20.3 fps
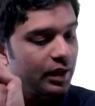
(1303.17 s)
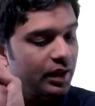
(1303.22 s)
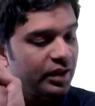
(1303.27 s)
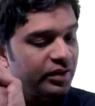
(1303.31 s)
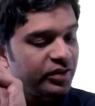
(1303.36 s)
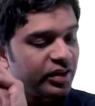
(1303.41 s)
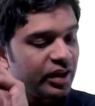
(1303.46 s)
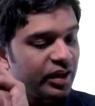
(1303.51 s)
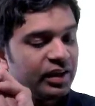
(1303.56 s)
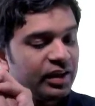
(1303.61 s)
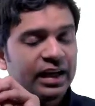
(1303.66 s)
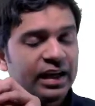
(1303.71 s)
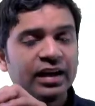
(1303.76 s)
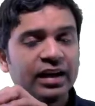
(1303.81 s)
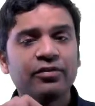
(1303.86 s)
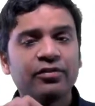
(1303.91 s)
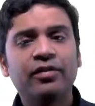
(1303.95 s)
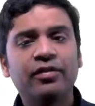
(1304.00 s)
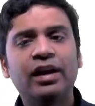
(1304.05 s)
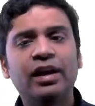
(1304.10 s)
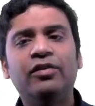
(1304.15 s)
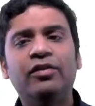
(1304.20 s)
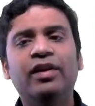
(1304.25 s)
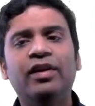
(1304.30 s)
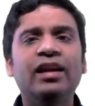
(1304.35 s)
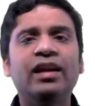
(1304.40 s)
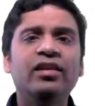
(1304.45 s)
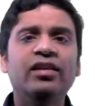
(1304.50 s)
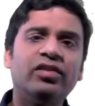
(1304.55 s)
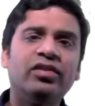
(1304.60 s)
Charan K, it
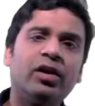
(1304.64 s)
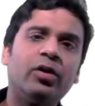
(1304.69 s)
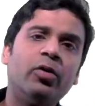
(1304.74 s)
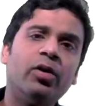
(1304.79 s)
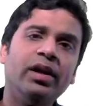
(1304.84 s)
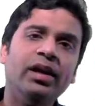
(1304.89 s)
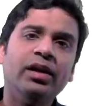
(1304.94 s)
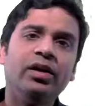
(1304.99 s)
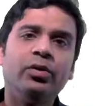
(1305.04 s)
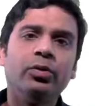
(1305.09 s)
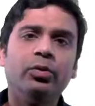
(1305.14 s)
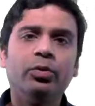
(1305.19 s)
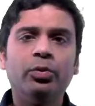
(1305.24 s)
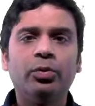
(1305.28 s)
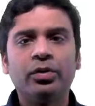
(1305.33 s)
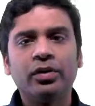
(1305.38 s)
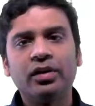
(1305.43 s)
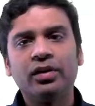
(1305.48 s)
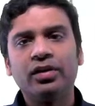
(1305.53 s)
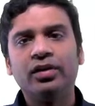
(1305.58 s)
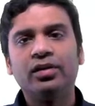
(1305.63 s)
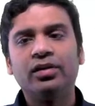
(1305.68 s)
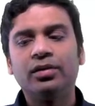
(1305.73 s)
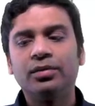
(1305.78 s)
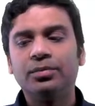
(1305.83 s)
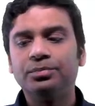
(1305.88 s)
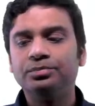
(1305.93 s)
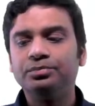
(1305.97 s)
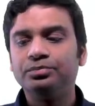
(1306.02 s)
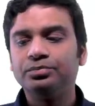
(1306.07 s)
varies according to the
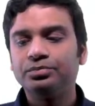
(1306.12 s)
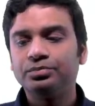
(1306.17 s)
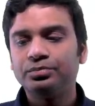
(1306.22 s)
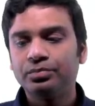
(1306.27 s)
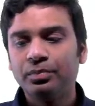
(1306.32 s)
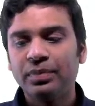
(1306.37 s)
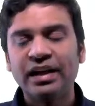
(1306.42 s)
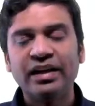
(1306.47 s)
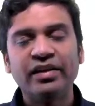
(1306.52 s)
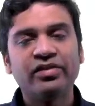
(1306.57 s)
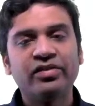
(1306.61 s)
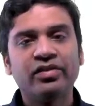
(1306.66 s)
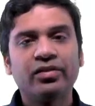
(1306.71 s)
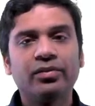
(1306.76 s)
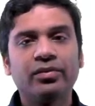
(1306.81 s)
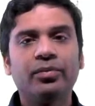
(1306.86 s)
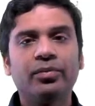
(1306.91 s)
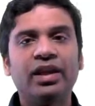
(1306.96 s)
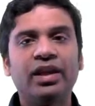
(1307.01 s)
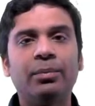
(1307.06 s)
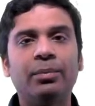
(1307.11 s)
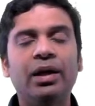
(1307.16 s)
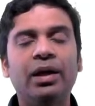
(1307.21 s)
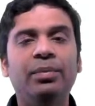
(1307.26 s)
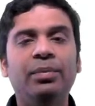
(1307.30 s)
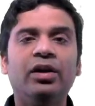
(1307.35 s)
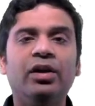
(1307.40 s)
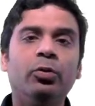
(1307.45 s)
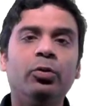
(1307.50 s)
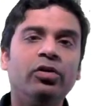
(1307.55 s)
place. There might
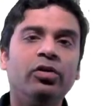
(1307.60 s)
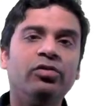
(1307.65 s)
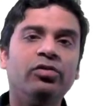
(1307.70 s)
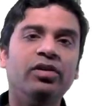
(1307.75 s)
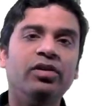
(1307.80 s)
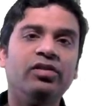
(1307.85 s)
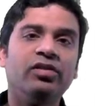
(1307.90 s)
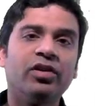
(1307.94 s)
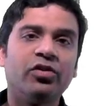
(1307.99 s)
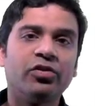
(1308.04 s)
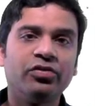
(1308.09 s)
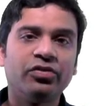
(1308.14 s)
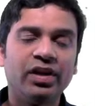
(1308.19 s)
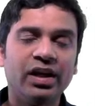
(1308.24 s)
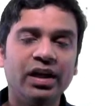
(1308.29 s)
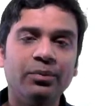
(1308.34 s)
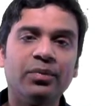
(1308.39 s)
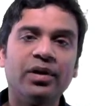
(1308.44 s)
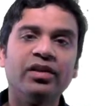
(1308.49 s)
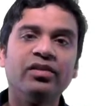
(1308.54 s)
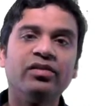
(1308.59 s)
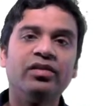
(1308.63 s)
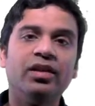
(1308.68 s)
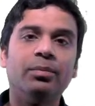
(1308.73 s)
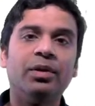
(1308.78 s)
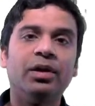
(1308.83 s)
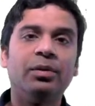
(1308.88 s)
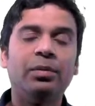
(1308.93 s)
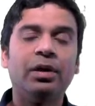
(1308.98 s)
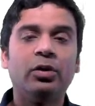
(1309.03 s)
be a tourist visa of 3 months. There
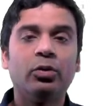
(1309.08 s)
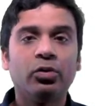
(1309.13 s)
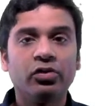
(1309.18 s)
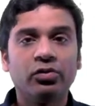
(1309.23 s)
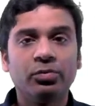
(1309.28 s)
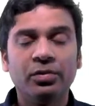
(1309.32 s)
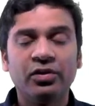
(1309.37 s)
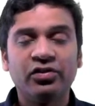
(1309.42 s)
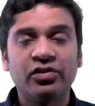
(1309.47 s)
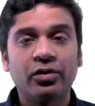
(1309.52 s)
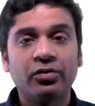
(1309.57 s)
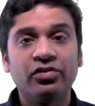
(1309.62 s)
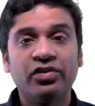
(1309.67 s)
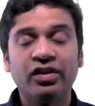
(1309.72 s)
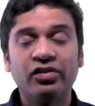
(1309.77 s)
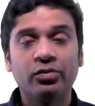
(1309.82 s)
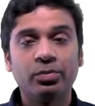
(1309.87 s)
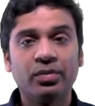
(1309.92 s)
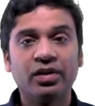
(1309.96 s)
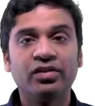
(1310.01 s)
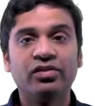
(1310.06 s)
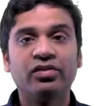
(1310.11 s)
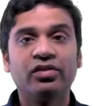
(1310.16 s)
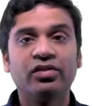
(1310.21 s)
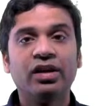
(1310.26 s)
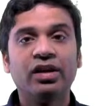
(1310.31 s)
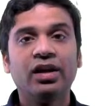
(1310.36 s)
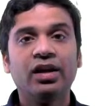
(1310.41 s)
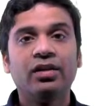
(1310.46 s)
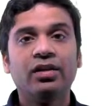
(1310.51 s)
might be a tourist visa of 6 months
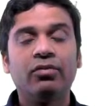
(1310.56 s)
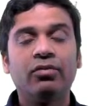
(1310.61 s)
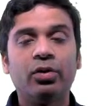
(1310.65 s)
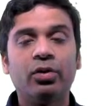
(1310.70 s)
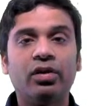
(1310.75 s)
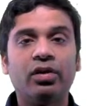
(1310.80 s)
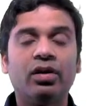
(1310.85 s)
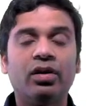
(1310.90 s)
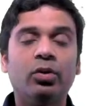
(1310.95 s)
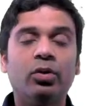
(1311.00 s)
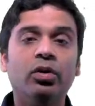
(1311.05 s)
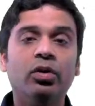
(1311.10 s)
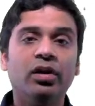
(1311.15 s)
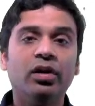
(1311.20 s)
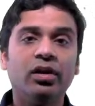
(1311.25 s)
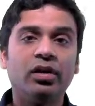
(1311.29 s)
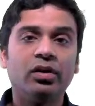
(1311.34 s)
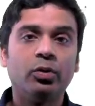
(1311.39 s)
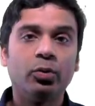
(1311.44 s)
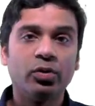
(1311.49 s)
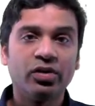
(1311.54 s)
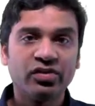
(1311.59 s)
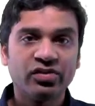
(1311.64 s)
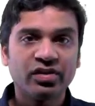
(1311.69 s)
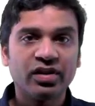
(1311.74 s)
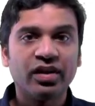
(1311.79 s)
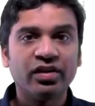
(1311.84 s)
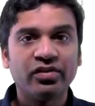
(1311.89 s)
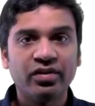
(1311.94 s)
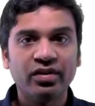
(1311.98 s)
for good tourist
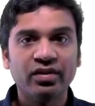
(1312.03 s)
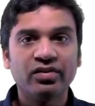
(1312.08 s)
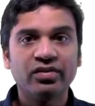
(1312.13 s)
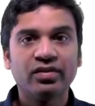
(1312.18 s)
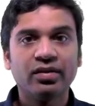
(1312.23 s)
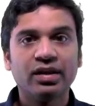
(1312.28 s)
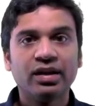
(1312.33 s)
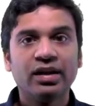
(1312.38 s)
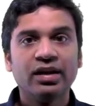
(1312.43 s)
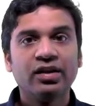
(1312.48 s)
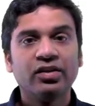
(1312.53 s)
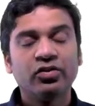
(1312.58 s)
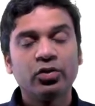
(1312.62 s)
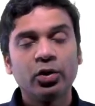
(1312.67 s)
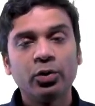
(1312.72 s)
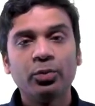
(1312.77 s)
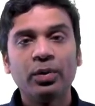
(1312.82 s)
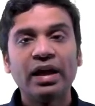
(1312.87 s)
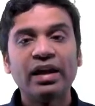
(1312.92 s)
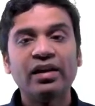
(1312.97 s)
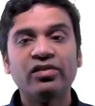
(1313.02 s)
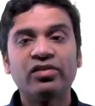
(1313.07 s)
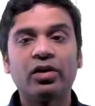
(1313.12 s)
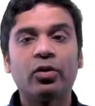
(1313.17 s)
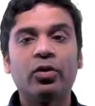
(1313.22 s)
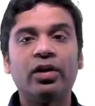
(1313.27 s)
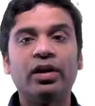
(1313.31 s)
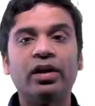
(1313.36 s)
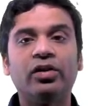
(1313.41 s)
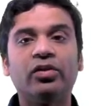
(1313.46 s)
countries. So it varies
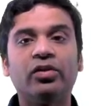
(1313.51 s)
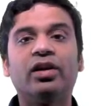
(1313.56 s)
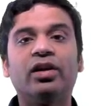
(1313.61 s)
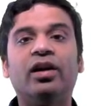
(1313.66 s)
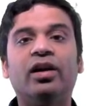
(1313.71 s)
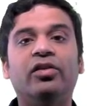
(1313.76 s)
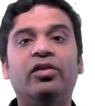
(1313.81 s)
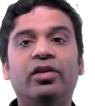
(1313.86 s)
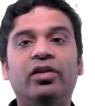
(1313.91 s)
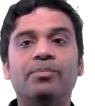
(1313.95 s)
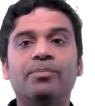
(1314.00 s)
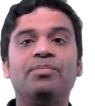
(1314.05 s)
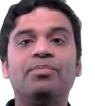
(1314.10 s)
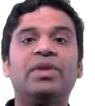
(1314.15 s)
according to the country.